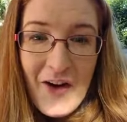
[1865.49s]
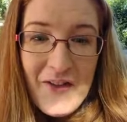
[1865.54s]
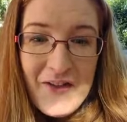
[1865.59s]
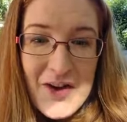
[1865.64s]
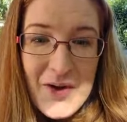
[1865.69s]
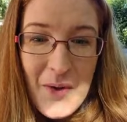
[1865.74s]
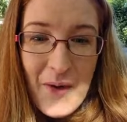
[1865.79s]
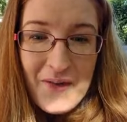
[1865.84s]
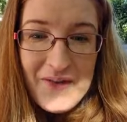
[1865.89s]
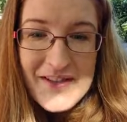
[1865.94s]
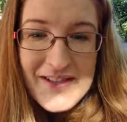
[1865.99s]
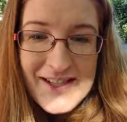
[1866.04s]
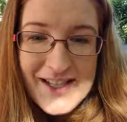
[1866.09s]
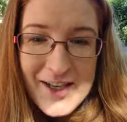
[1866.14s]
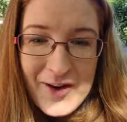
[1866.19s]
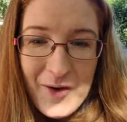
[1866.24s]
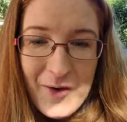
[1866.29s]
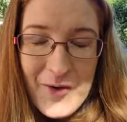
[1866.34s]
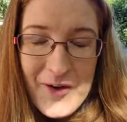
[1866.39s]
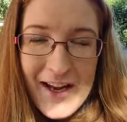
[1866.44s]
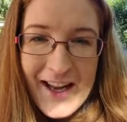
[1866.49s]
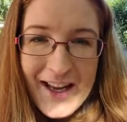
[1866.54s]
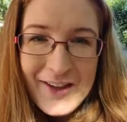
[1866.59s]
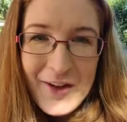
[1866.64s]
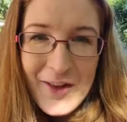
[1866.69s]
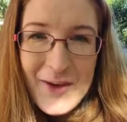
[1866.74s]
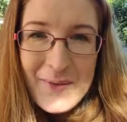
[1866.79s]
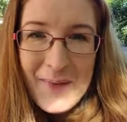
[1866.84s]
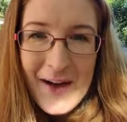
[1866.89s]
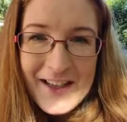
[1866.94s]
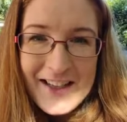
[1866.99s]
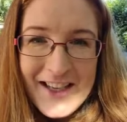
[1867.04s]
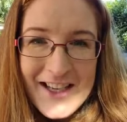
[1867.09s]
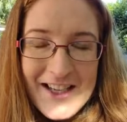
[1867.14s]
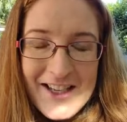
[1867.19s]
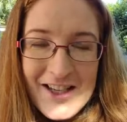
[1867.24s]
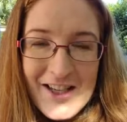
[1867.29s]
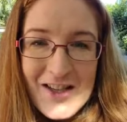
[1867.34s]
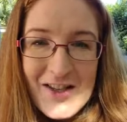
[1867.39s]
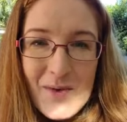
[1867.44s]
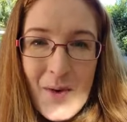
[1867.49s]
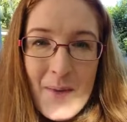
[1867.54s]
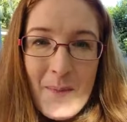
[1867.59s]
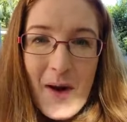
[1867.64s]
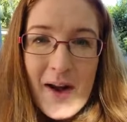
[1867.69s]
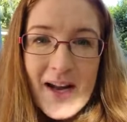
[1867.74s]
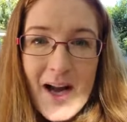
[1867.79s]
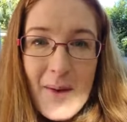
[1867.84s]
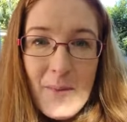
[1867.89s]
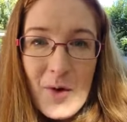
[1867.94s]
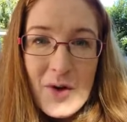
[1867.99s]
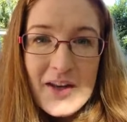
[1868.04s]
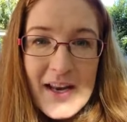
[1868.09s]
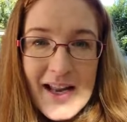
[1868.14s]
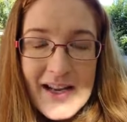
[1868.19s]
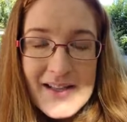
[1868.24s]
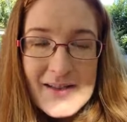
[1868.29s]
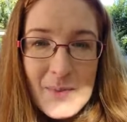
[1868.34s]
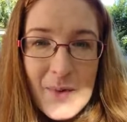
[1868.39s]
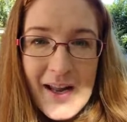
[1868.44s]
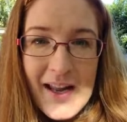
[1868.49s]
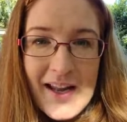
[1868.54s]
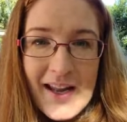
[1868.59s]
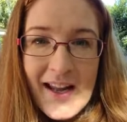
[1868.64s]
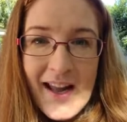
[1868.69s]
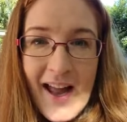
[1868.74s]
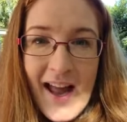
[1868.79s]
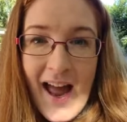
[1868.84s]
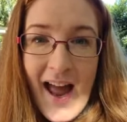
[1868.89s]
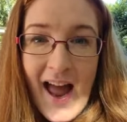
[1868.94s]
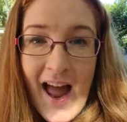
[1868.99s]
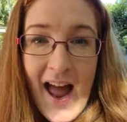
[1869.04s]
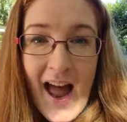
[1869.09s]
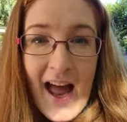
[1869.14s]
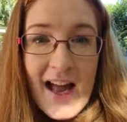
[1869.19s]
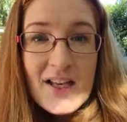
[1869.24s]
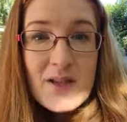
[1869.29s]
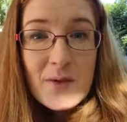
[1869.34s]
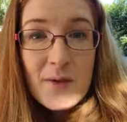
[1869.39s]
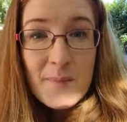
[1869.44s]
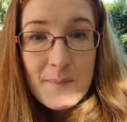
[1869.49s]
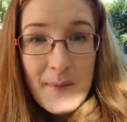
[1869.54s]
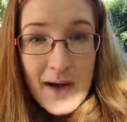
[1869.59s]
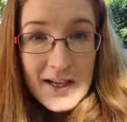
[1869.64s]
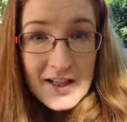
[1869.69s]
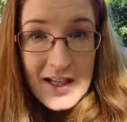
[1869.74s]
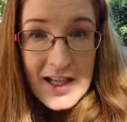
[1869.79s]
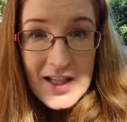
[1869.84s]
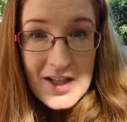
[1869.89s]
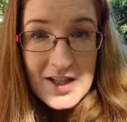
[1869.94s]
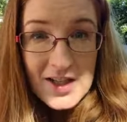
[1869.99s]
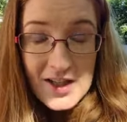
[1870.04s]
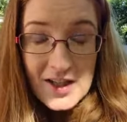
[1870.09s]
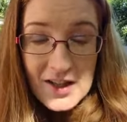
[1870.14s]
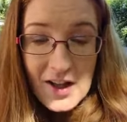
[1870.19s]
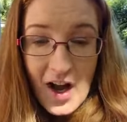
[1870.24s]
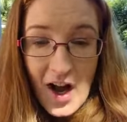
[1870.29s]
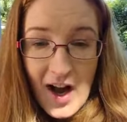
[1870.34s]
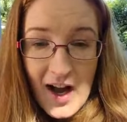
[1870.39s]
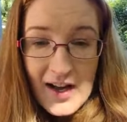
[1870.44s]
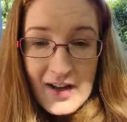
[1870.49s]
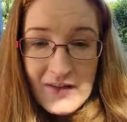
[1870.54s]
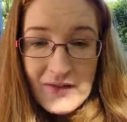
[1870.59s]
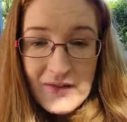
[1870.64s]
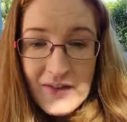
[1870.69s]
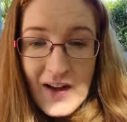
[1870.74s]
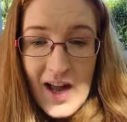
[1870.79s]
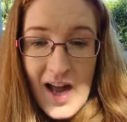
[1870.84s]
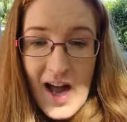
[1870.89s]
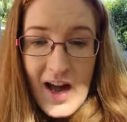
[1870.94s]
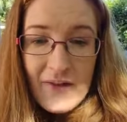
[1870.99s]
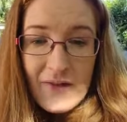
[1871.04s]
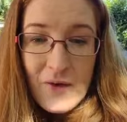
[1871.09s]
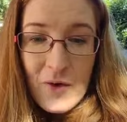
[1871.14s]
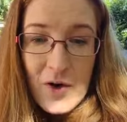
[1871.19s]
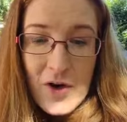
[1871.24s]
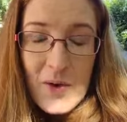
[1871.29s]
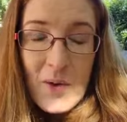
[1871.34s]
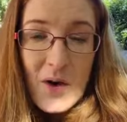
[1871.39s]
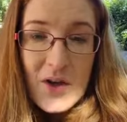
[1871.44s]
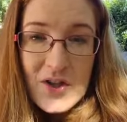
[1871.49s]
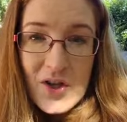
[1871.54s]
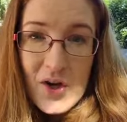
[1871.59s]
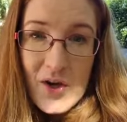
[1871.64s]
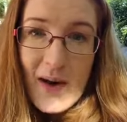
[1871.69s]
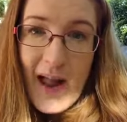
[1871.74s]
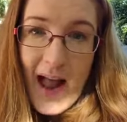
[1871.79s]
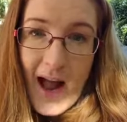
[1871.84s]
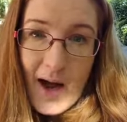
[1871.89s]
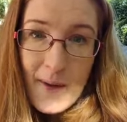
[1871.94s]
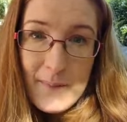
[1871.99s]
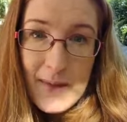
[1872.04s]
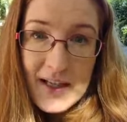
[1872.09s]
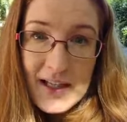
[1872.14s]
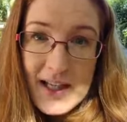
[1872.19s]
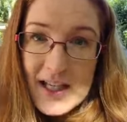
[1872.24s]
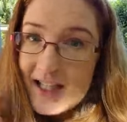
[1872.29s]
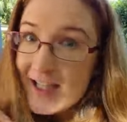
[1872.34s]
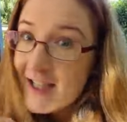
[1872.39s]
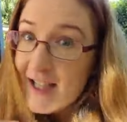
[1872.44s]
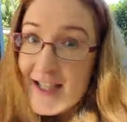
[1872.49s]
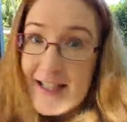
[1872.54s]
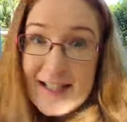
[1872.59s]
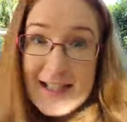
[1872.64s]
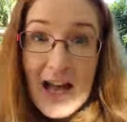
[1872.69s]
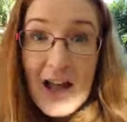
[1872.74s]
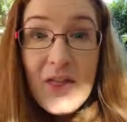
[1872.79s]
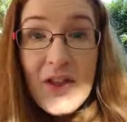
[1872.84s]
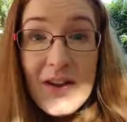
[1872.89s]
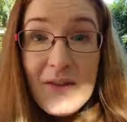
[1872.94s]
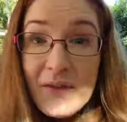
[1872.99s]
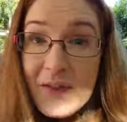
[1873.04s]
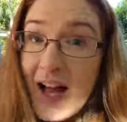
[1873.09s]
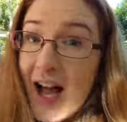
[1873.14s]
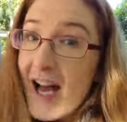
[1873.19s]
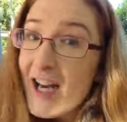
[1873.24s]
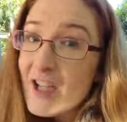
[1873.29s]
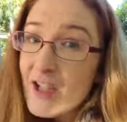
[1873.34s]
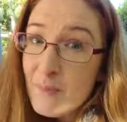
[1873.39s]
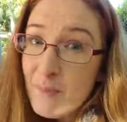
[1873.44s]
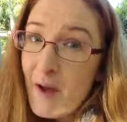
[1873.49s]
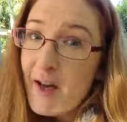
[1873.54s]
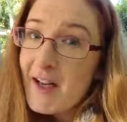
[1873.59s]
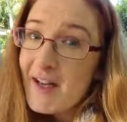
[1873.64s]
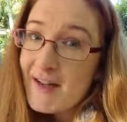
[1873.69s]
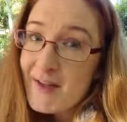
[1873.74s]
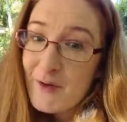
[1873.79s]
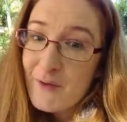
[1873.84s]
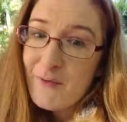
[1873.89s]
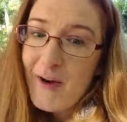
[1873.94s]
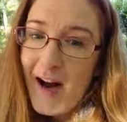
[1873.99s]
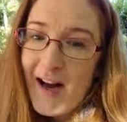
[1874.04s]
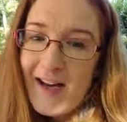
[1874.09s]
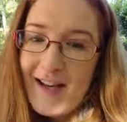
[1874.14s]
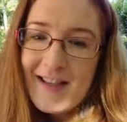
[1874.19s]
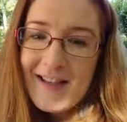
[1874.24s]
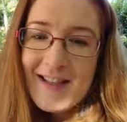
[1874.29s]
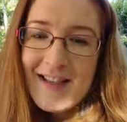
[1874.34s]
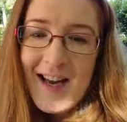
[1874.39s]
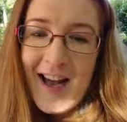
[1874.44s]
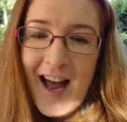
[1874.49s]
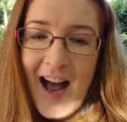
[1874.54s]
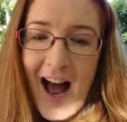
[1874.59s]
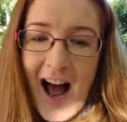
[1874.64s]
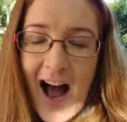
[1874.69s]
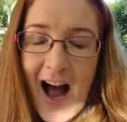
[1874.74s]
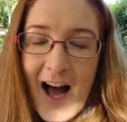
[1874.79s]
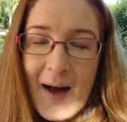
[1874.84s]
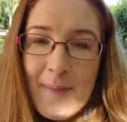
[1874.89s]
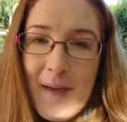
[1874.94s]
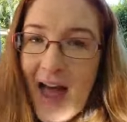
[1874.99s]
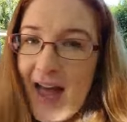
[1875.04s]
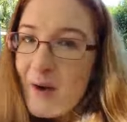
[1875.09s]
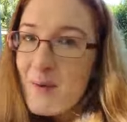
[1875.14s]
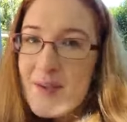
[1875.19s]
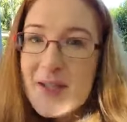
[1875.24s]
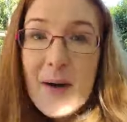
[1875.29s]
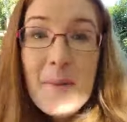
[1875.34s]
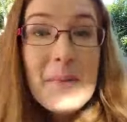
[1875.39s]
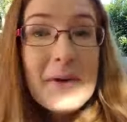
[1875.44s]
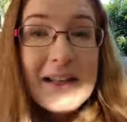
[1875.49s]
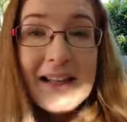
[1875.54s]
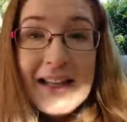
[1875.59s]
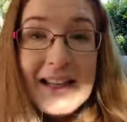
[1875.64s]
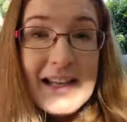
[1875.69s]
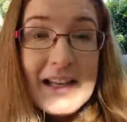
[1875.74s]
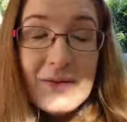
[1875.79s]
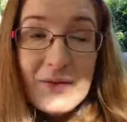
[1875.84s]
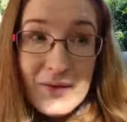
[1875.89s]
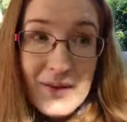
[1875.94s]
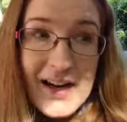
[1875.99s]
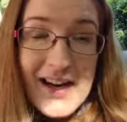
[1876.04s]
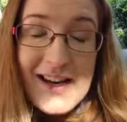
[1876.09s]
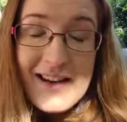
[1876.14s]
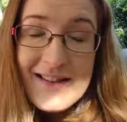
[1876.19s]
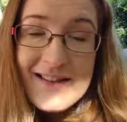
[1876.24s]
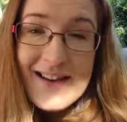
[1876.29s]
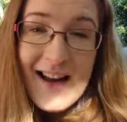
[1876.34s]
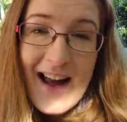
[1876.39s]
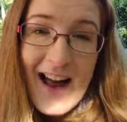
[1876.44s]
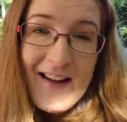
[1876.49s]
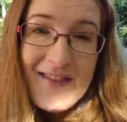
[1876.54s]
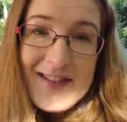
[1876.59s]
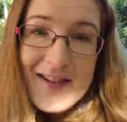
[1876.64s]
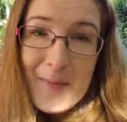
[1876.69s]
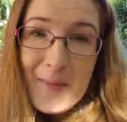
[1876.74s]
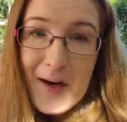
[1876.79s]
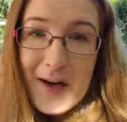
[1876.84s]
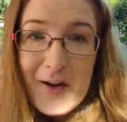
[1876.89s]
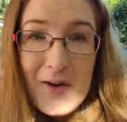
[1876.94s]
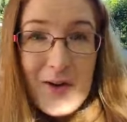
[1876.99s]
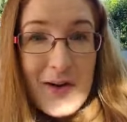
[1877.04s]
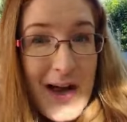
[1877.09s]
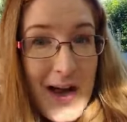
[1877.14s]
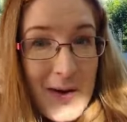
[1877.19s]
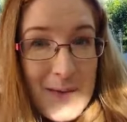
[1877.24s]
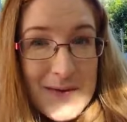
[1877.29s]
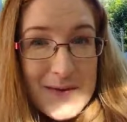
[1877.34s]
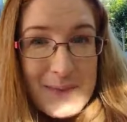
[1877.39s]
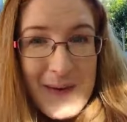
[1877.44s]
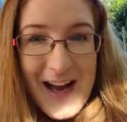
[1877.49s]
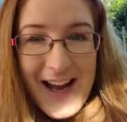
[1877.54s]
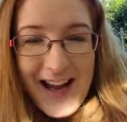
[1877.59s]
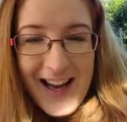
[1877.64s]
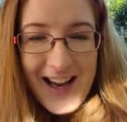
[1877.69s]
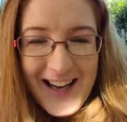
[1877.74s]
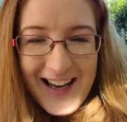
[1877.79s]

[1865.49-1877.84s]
You're obviously all keen on the mud kitchen, so I might come on next week and do a mud kitchen live for you. I'll show you our mud kitchen. It's nothing flash, but it's great, and it was completely free because I have someone who helped me.